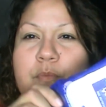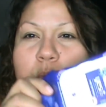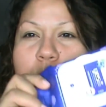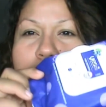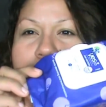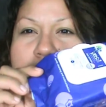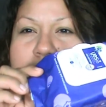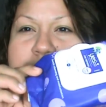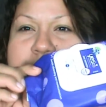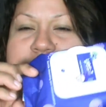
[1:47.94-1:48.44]

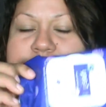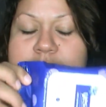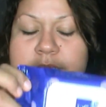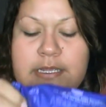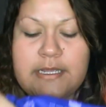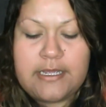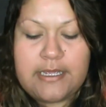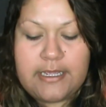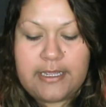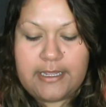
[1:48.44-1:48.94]
wipes,
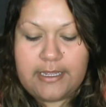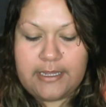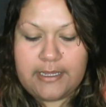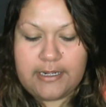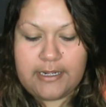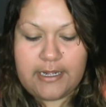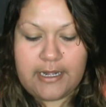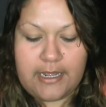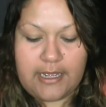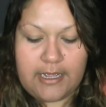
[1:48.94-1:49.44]

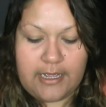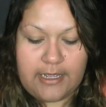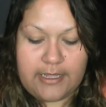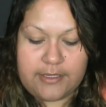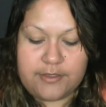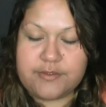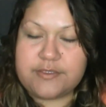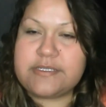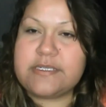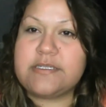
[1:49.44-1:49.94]
and I
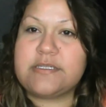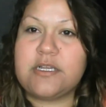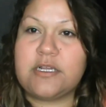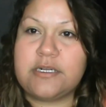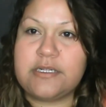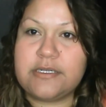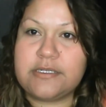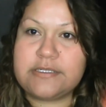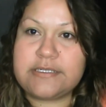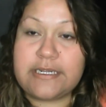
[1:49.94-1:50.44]
use this
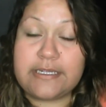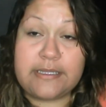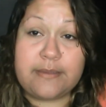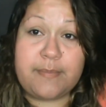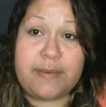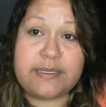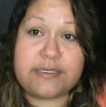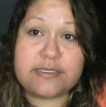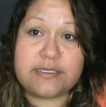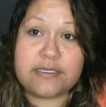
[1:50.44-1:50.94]
on a daily
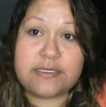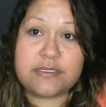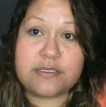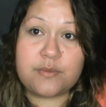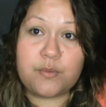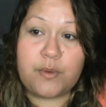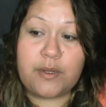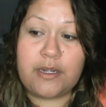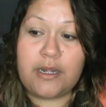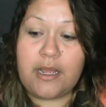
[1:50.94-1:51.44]

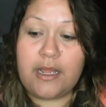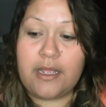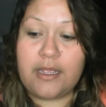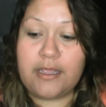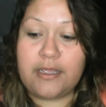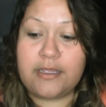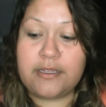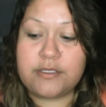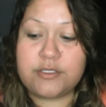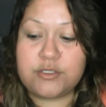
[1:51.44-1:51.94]
basis when
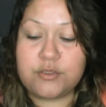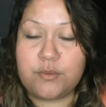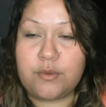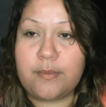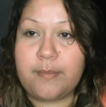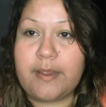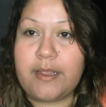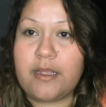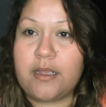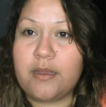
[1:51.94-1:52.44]
I do
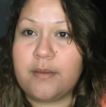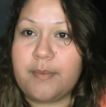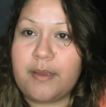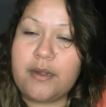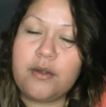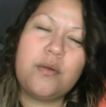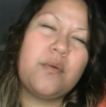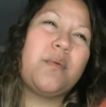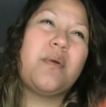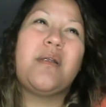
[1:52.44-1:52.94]
wear makeup.
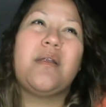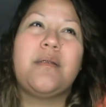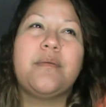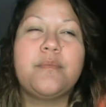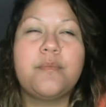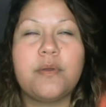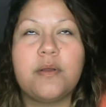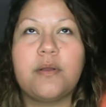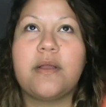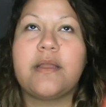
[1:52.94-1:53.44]
I don't wear,
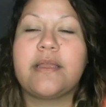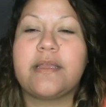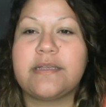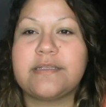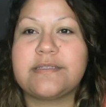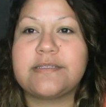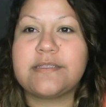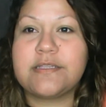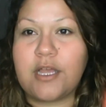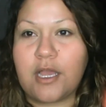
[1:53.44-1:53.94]
well, I
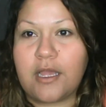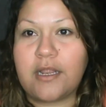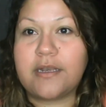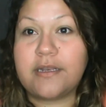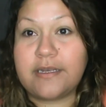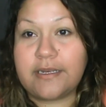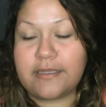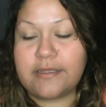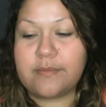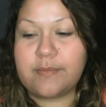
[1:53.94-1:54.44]
guess not on
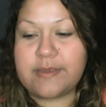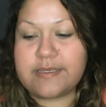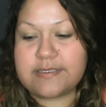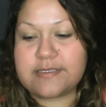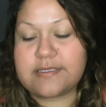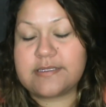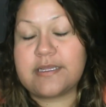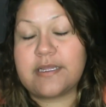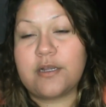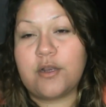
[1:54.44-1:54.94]
a daily
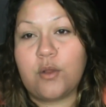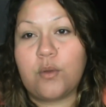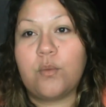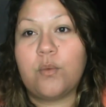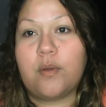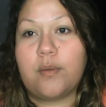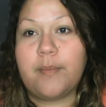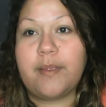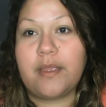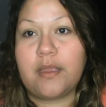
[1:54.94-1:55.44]
basis because I don't
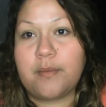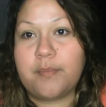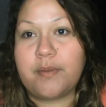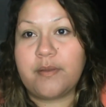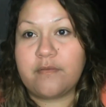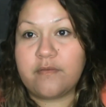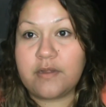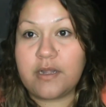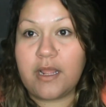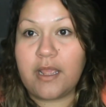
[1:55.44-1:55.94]
wear makeup
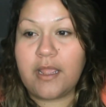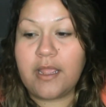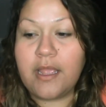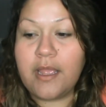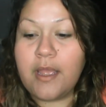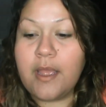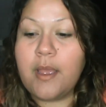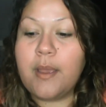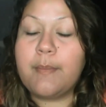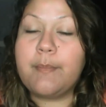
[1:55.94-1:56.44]
every day,
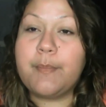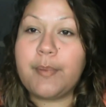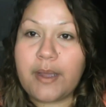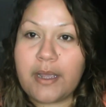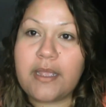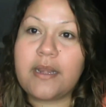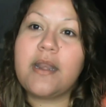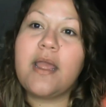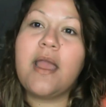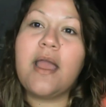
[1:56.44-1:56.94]

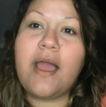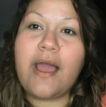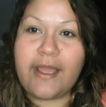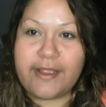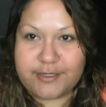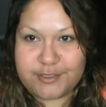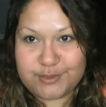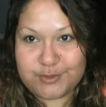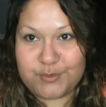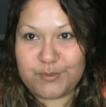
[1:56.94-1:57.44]
but
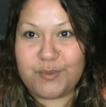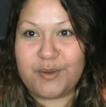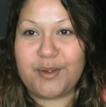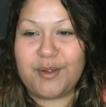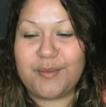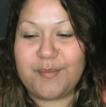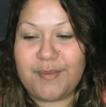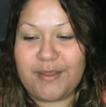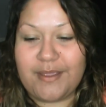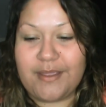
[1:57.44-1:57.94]
I do
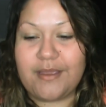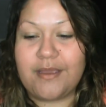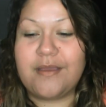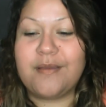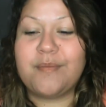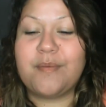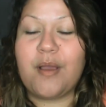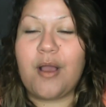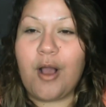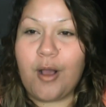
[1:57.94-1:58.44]
wear
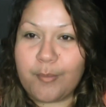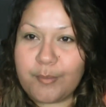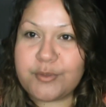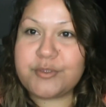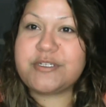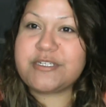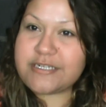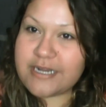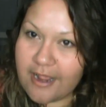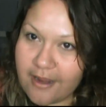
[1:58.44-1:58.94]
makeup
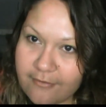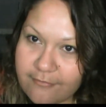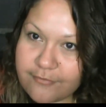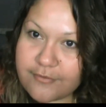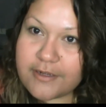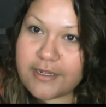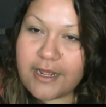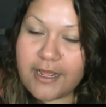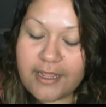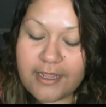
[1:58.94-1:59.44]
almost
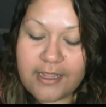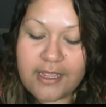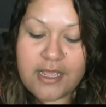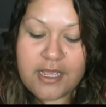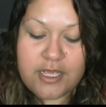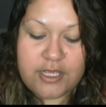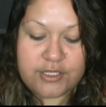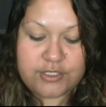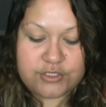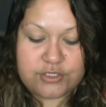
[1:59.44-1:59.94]
every day.
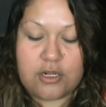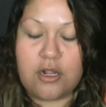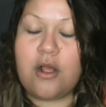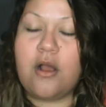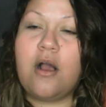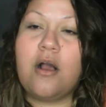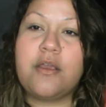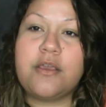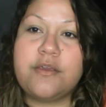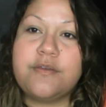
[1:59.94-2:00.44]
So
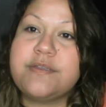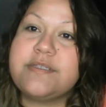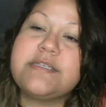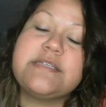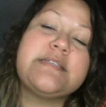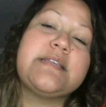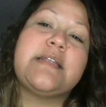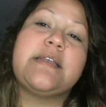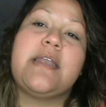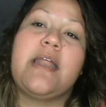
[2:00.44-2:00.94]
I'll use
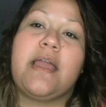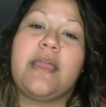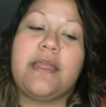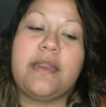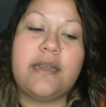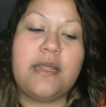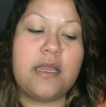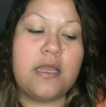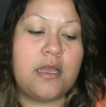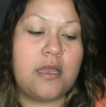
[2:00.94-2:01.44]
these at
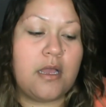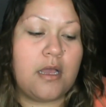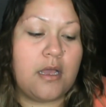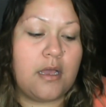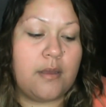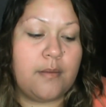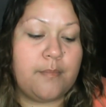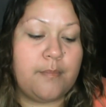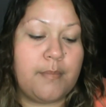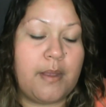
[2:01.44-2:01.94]
night.
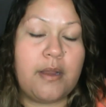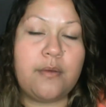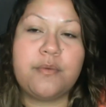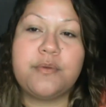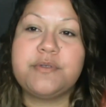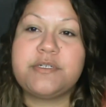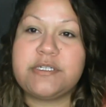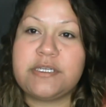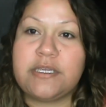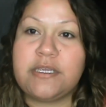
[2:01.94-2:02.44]
My
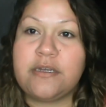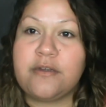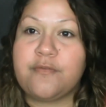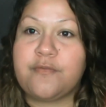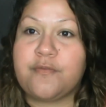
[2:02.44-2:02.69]
routine